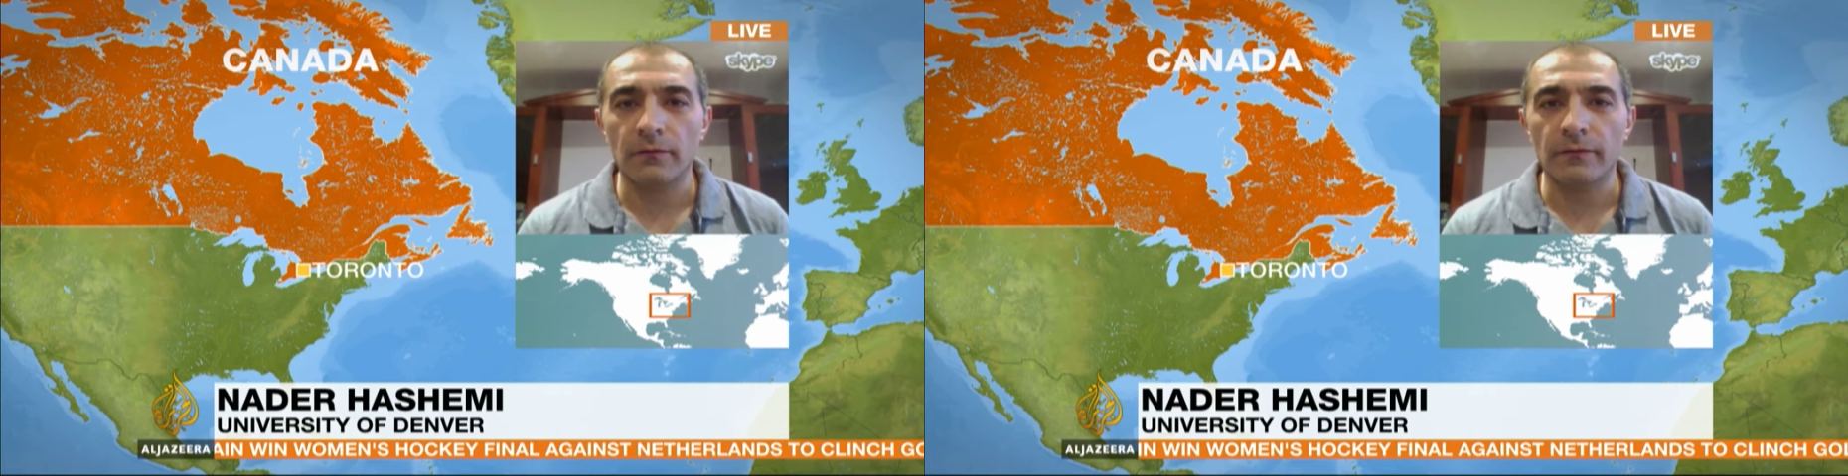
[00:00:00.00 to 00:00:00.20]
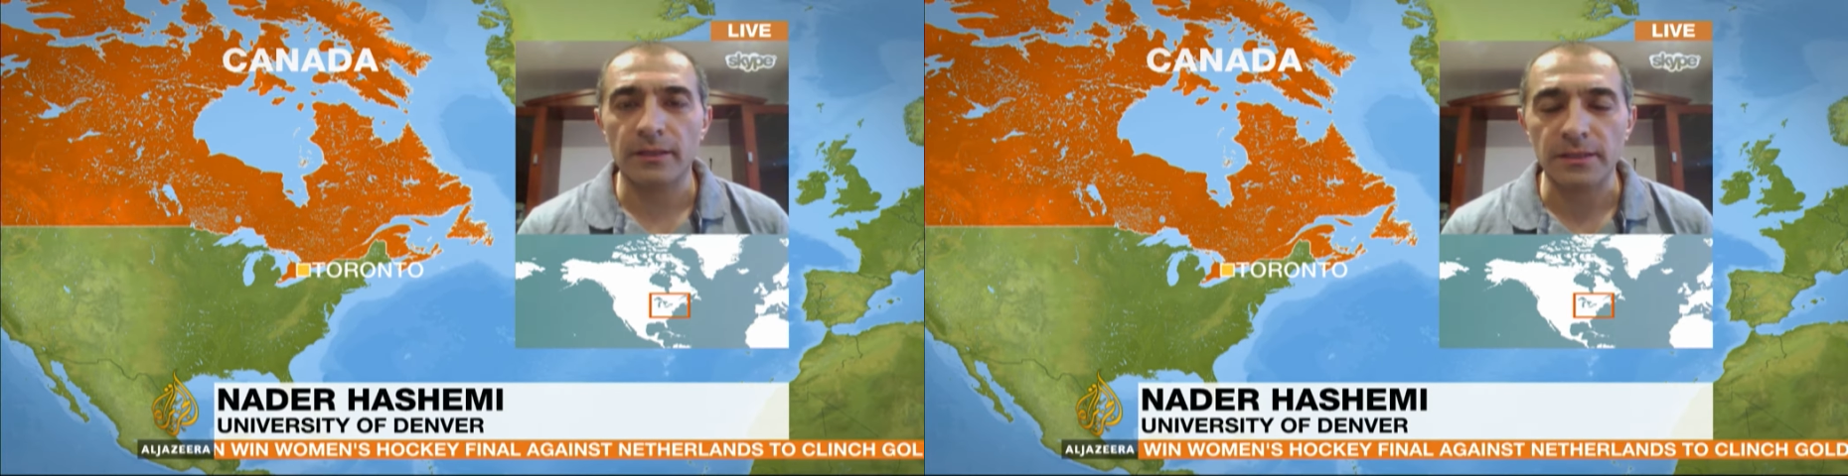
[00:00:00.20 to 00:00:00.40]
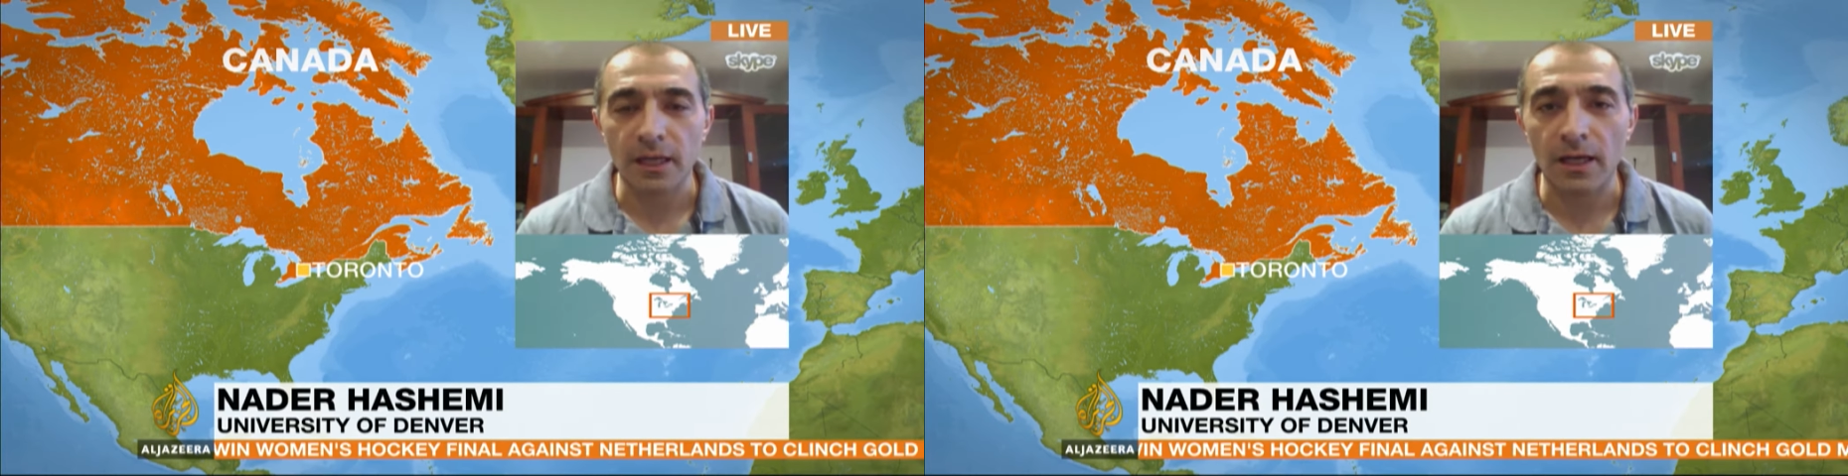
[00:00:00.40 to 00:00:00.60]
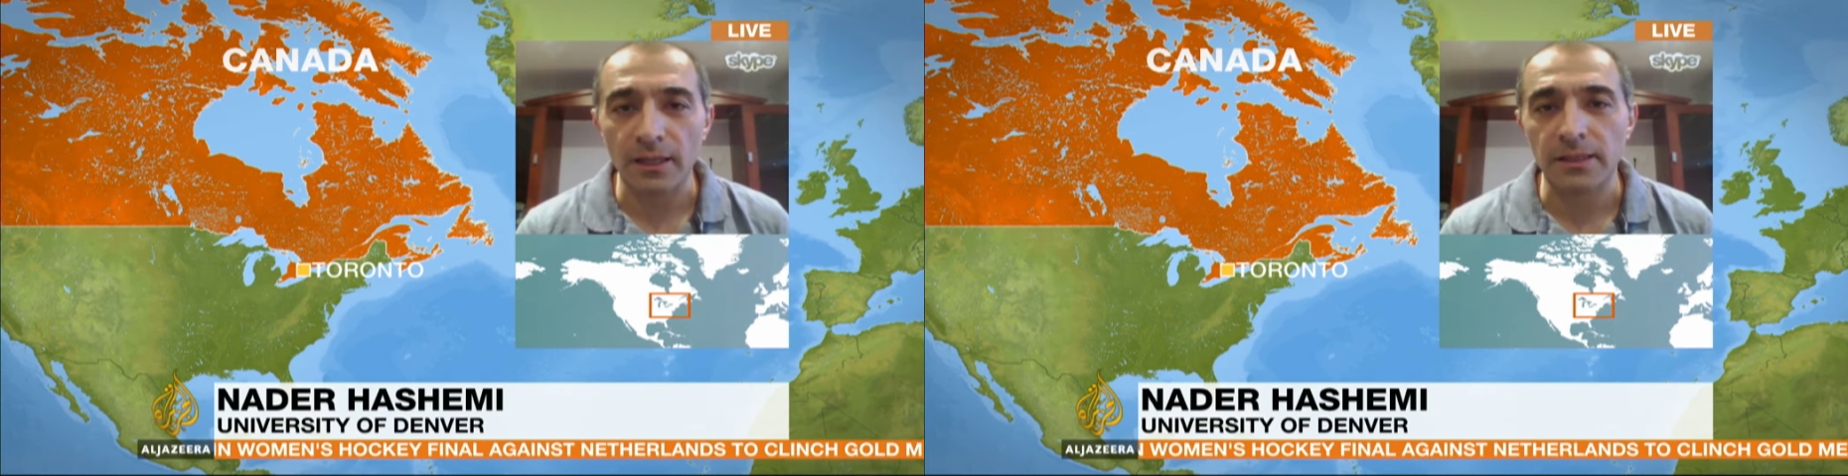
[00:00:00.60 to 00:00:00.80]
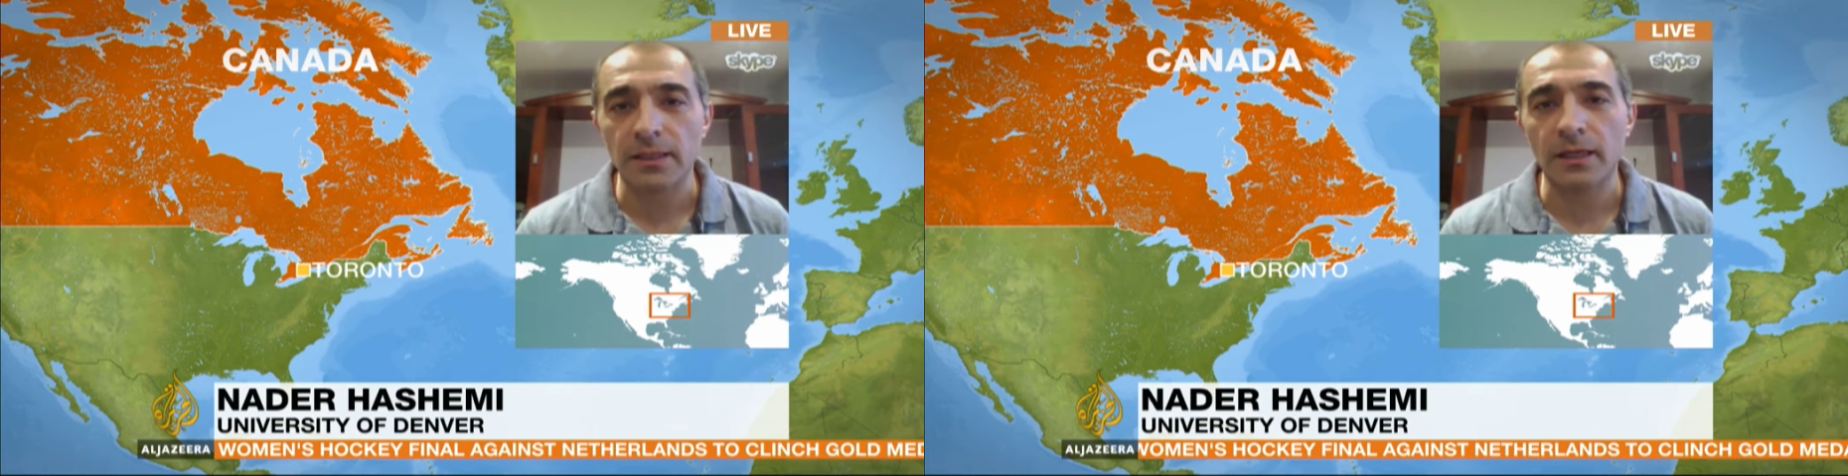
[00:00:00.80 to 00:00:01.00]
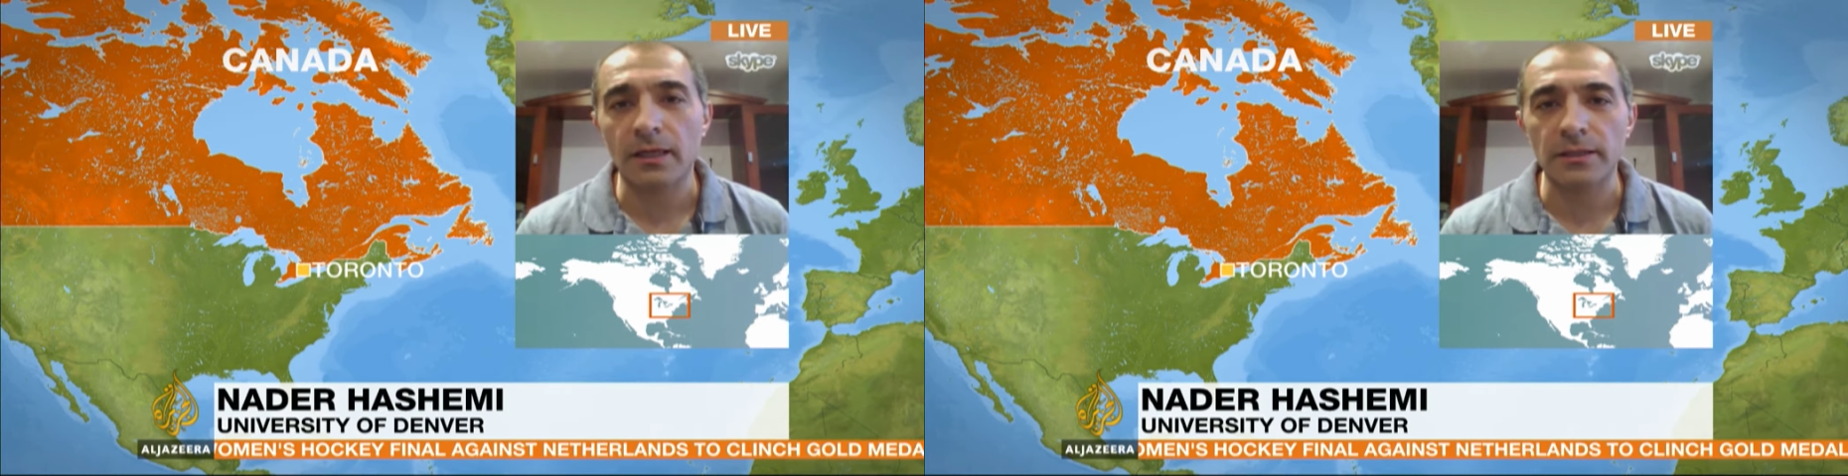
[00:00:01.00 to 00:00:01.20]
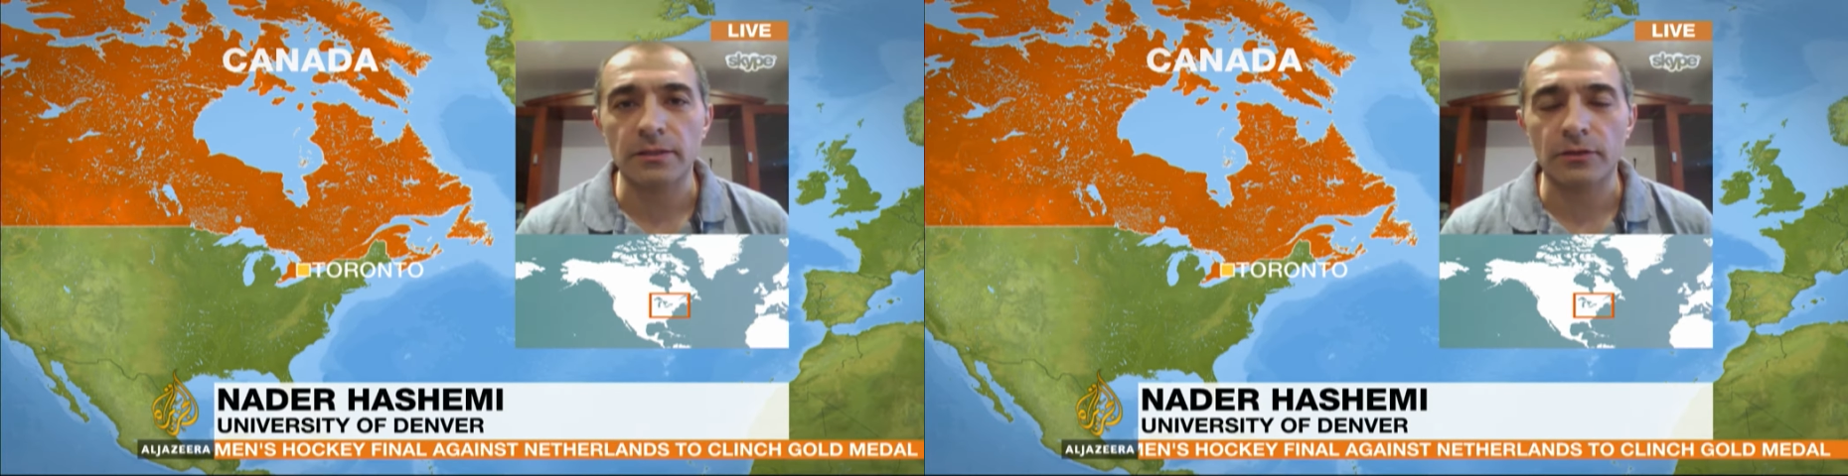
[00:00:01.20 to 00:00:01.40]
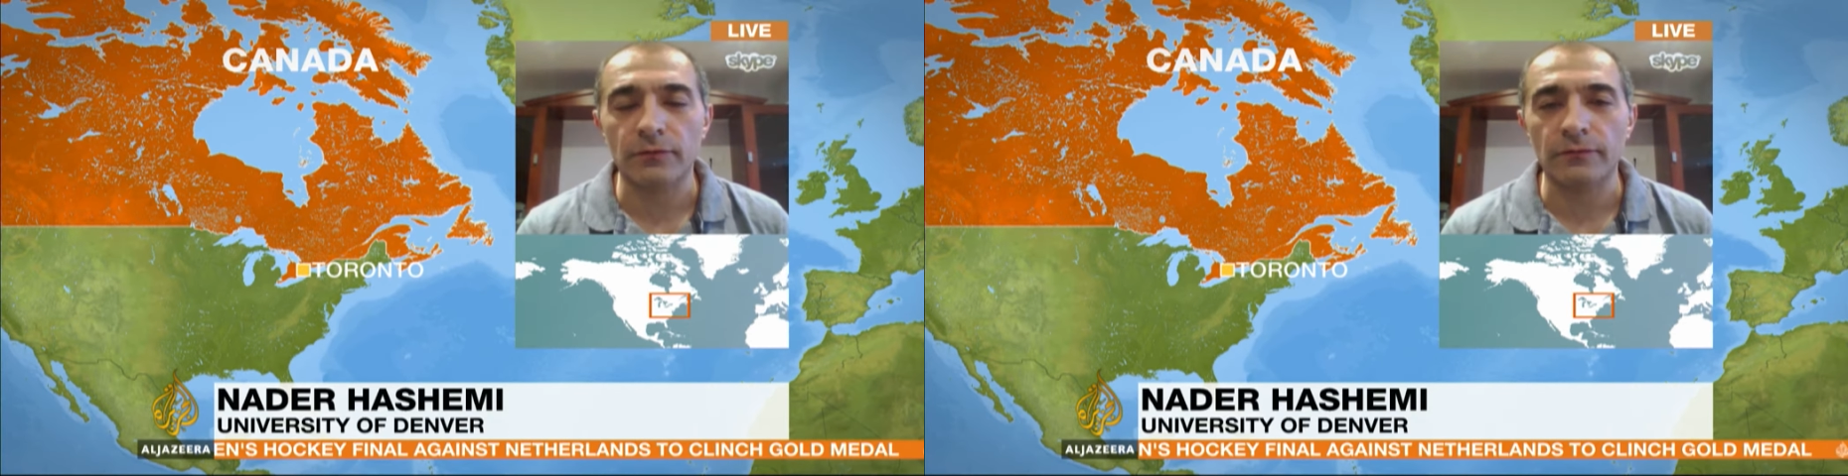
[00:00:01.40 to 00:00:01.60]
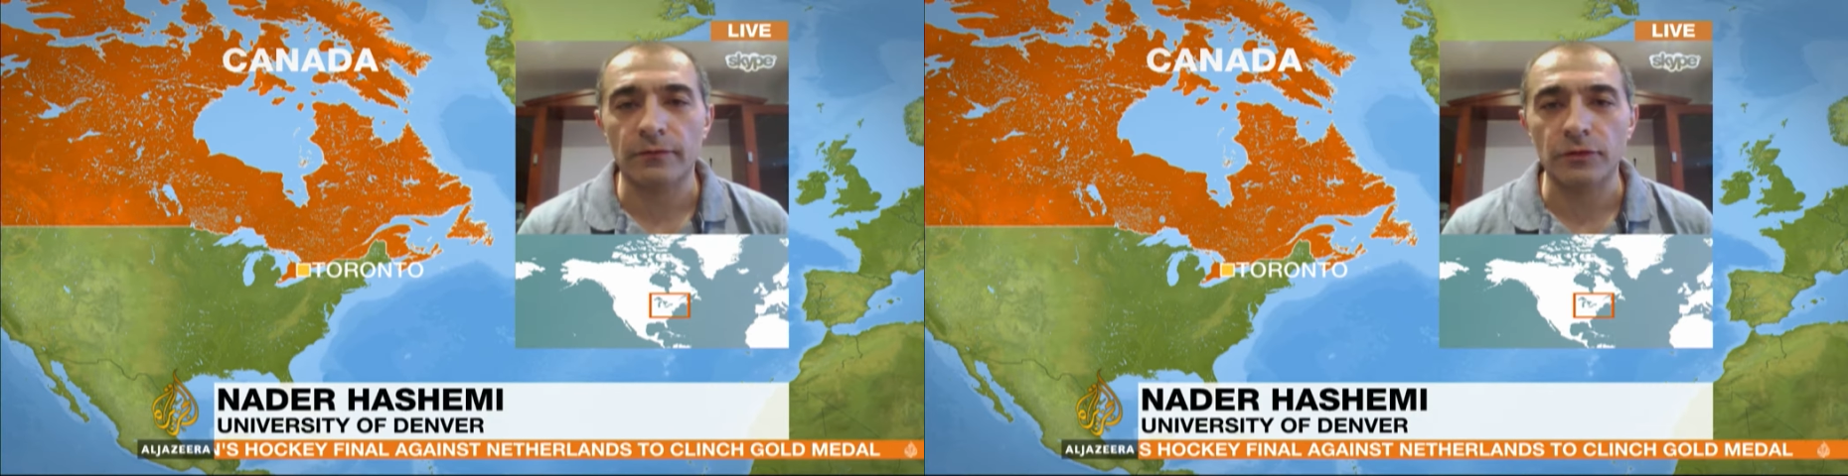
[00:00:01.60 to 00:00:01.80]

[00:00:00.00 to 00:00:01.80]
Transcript: Hasakah is sort of